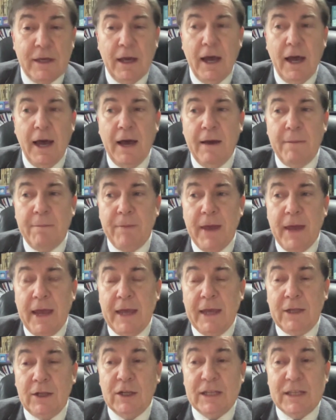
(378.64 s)

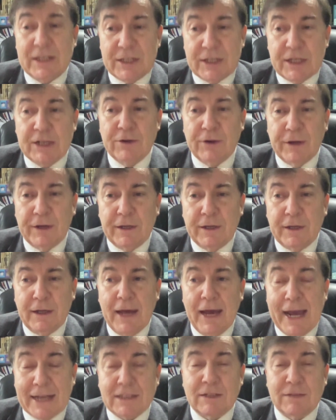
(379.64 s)
in
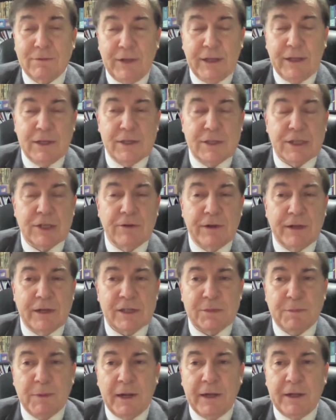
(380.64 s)
actively considering
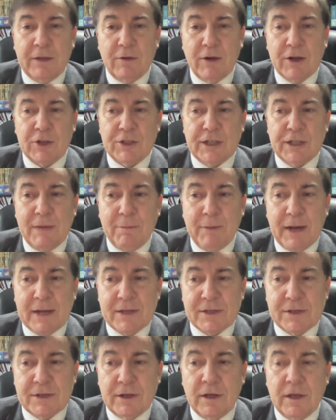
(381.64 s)
expelling the Russian
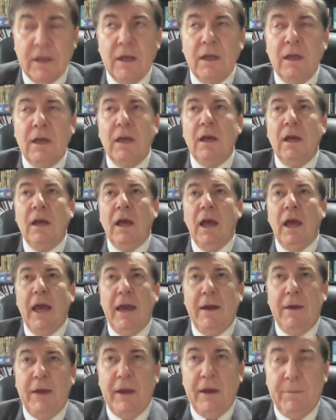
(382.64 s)
ambassador.
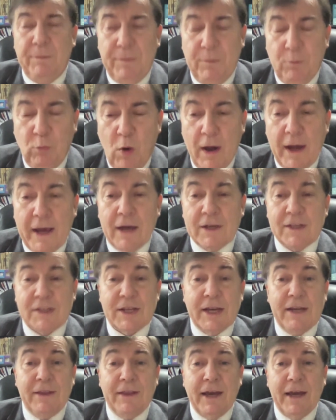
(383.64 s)
Why I
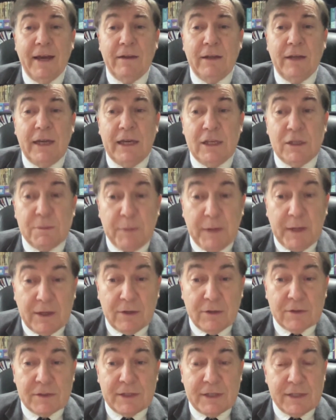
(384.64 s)
say that is
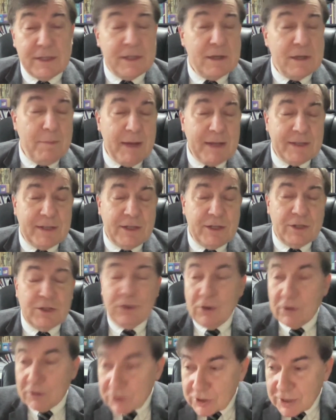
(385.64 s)
because this is a message
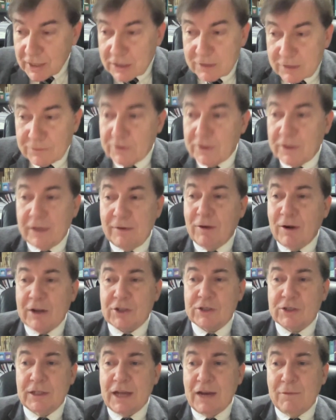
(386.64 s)
not just for the
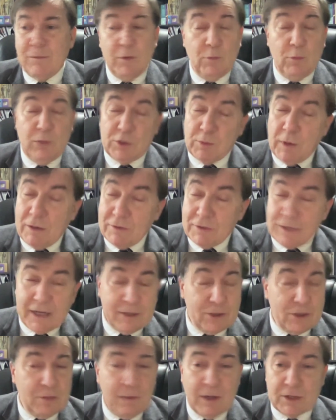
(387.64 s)
Russian government, which won't
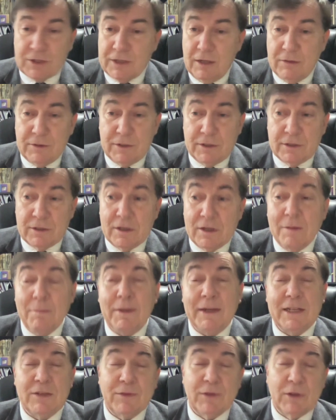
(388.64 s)
take too much notice,
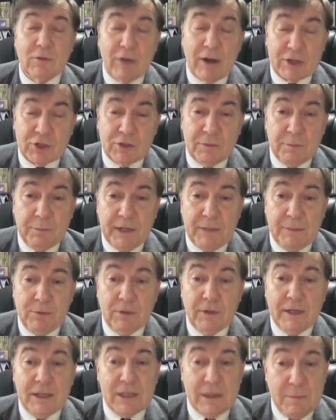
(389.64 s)
but it's for the Russian
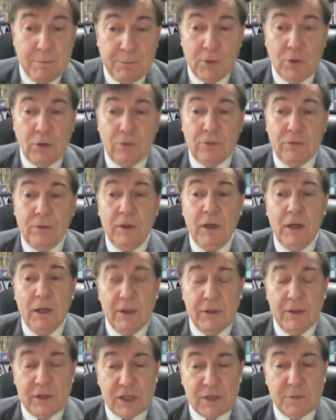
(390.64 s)
people. It's important
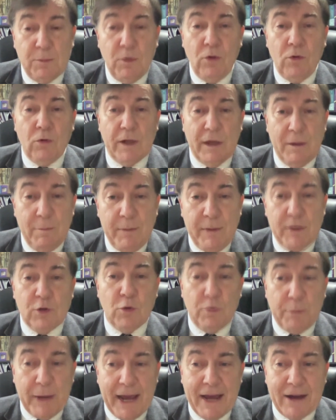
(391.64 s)
that small and
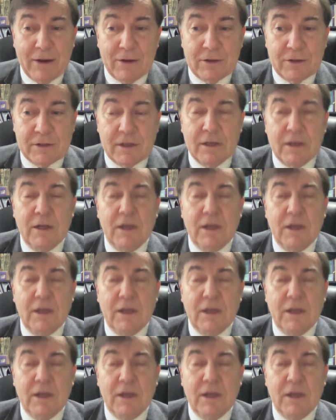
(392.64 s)
middle powers